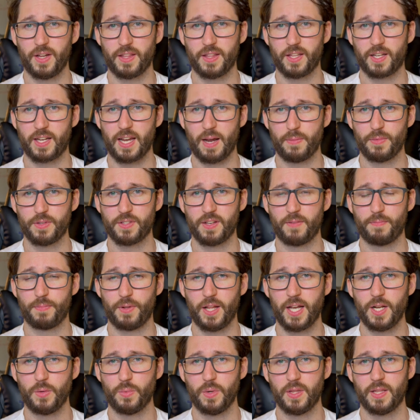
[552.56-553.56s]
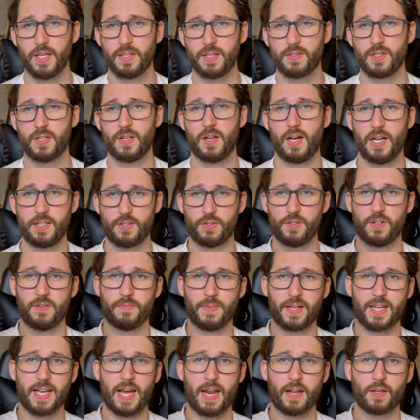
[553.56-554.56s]
other cameras I've played with, there's a nice sort
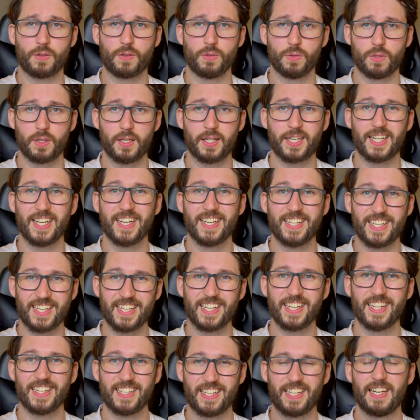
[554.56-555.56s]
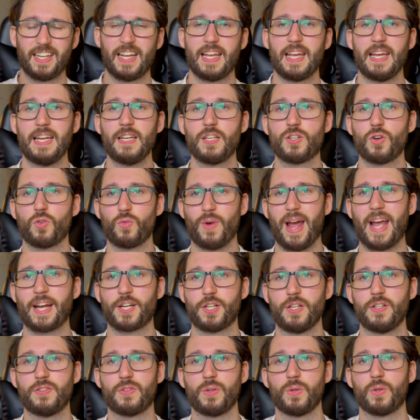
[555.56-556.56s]
of mechanical
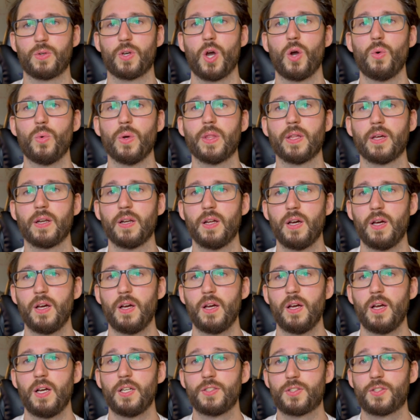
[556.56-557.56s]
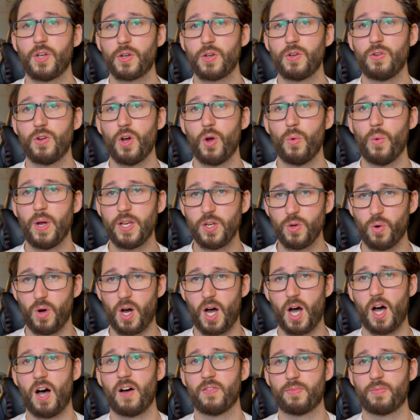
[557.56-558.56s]
interaction as you go with it. So you know when you're
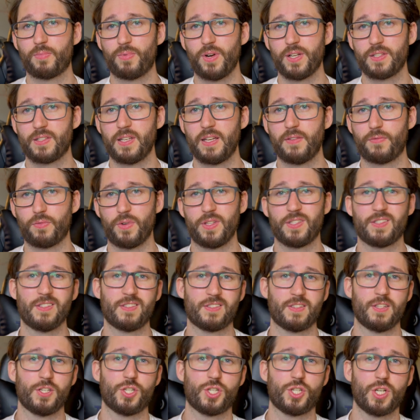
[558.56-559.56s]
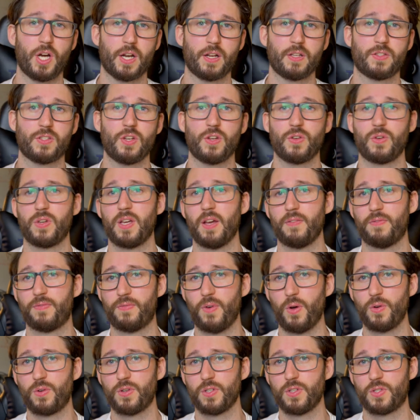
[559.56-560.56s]
half pressing, for instance the shutter, so you get
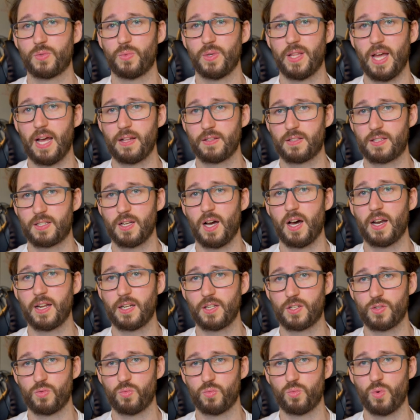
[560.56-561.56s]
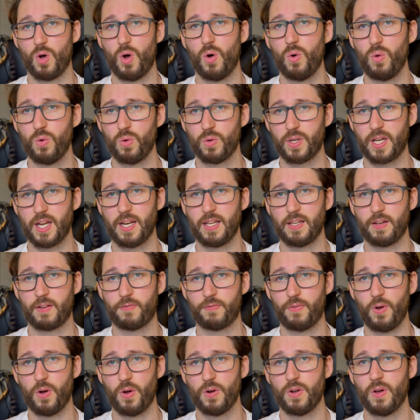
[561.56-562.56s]
focus without starting to roll or getting a
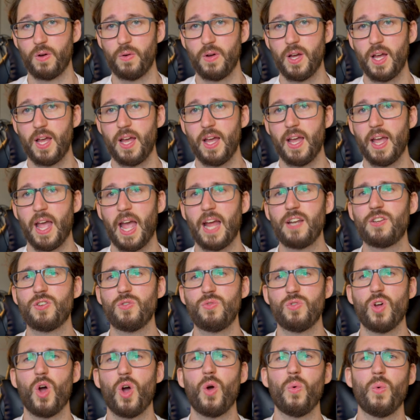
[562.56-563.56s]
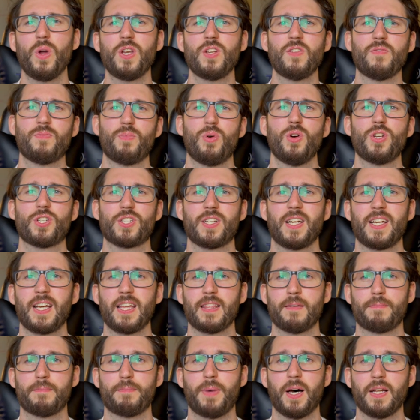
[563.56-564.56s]
photo, and you know when you've pushed any
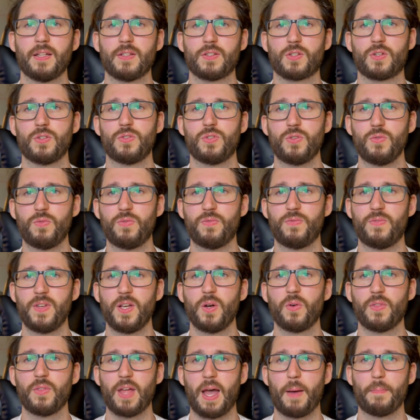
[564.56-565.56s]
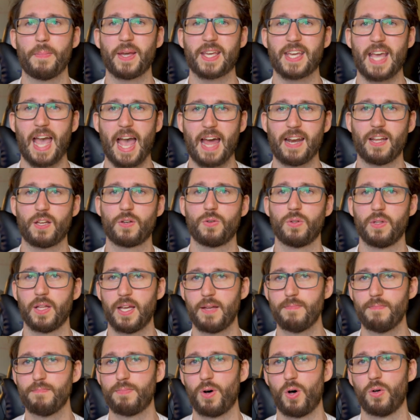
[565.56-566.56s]
other buttons because you feel that mechanical
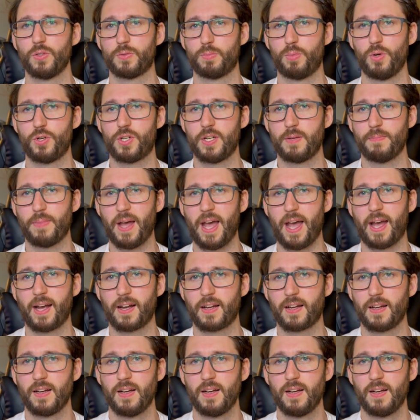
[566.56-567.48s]
impulse pushing back.